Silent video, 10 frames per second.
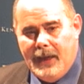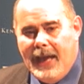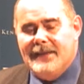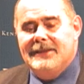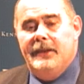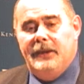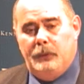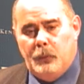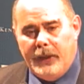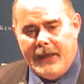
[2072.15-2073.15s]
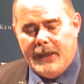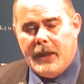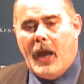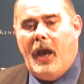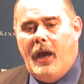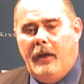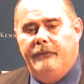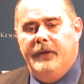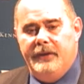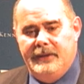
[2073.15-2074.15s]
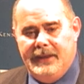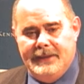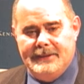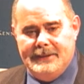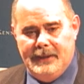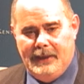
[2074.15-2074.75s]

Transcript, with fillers: as the queen of this